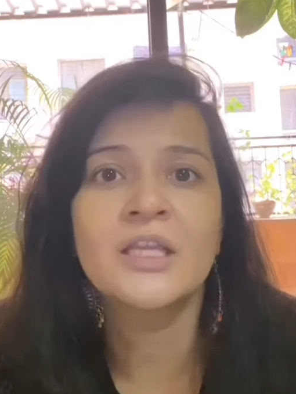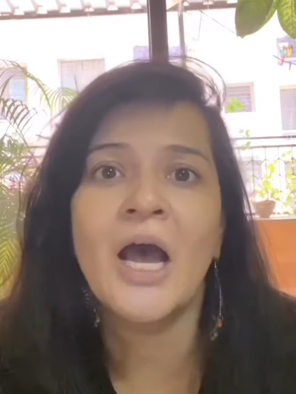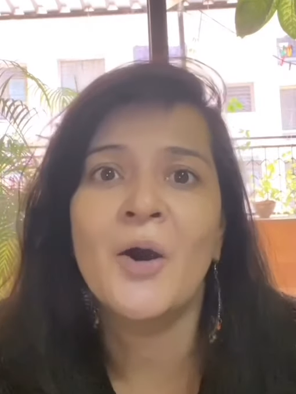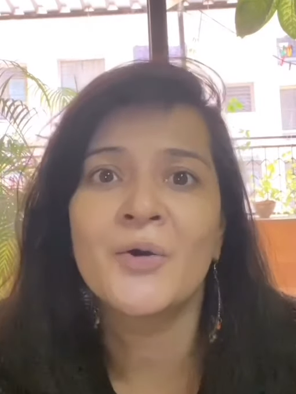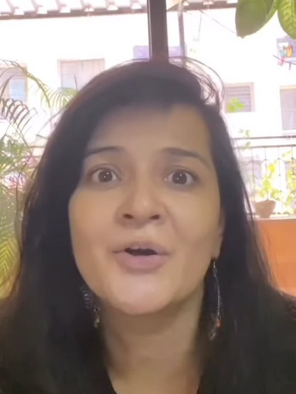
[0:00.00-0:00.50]

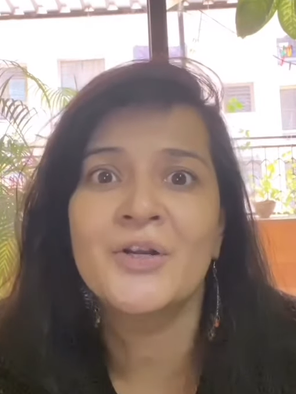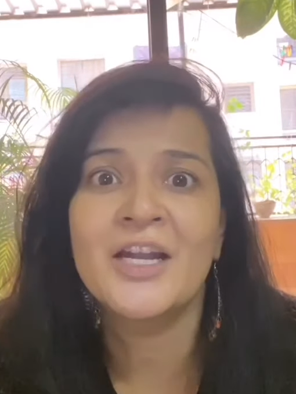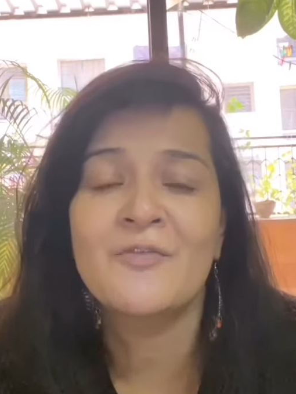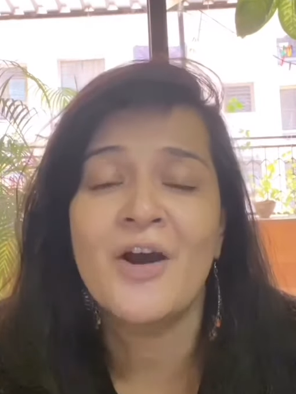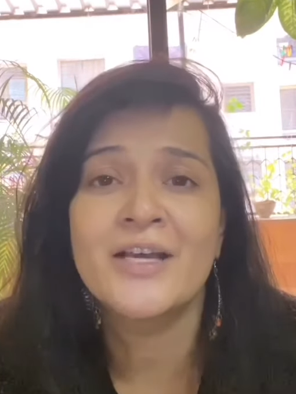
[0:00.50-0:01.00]
Now good
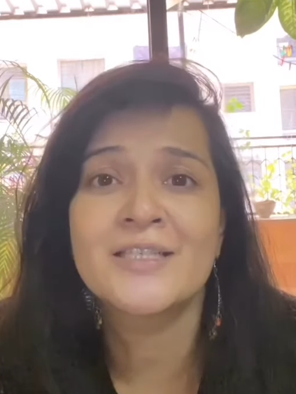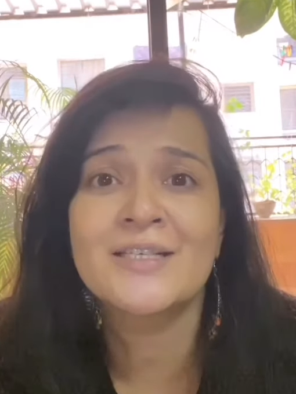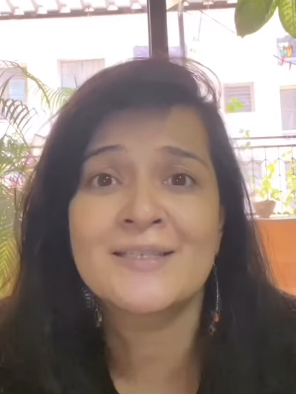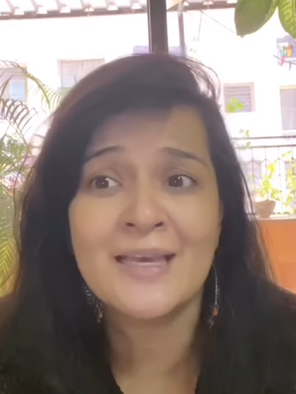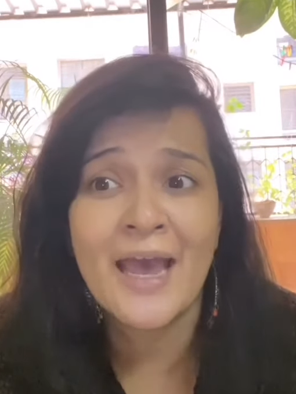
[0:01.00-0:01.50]
advice
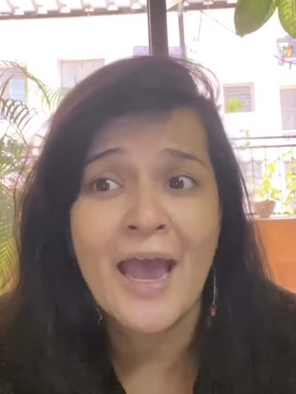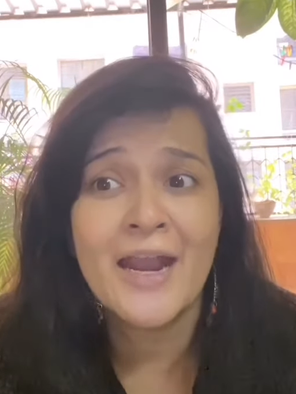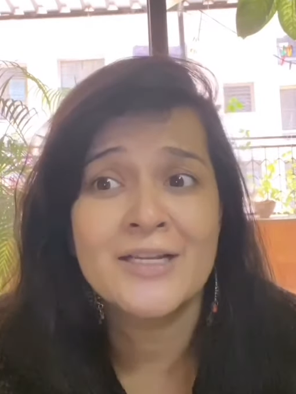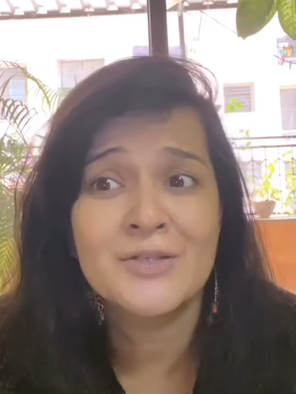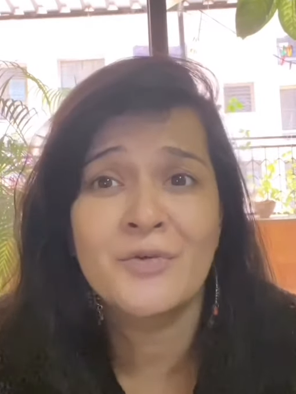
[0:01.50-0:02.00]
is
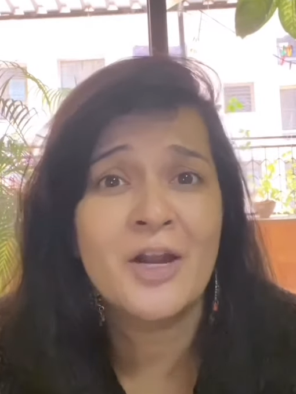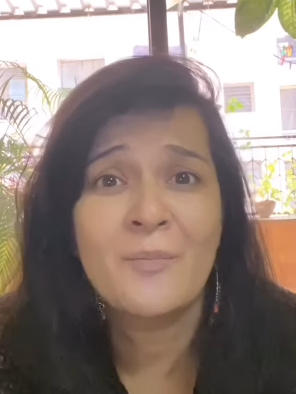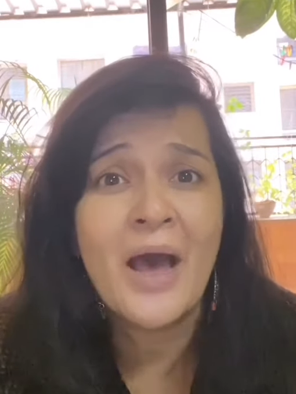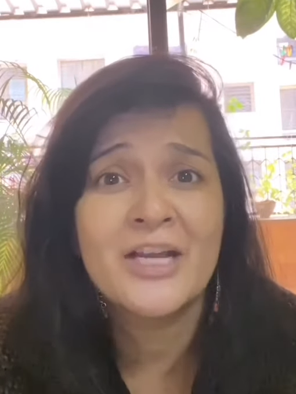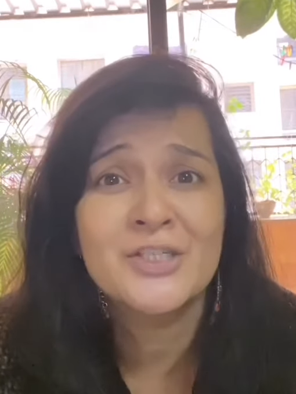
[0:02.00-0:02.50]
scarce. Where
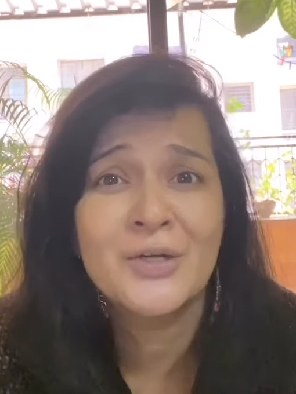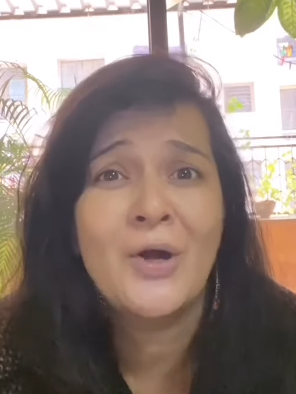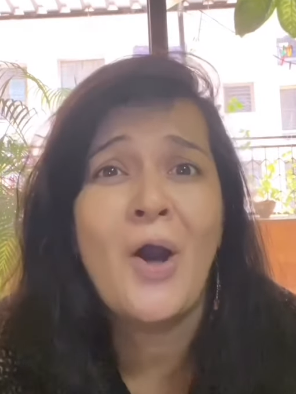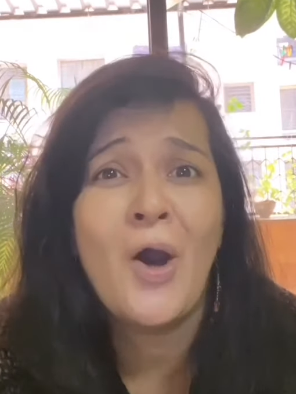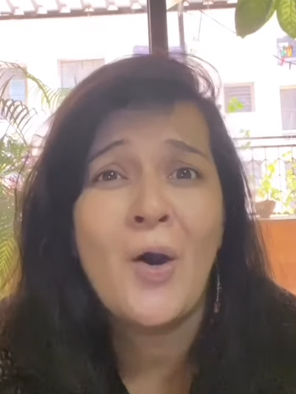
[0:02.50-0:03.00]
am I to
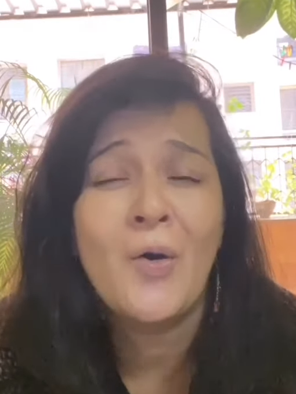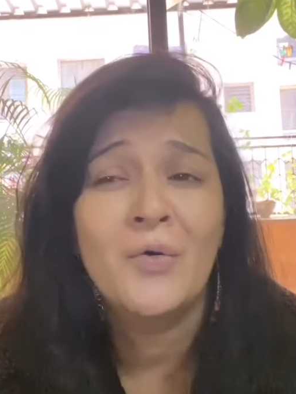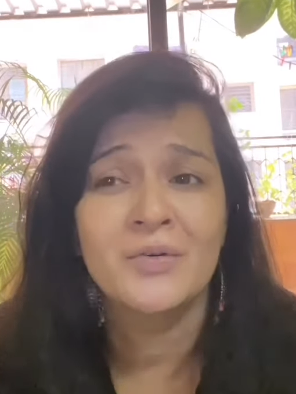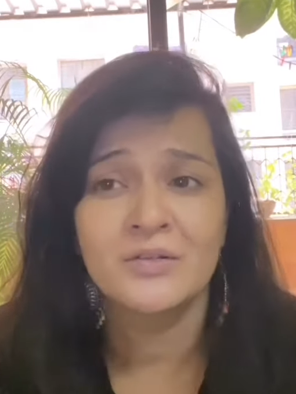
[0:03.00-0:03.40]
go?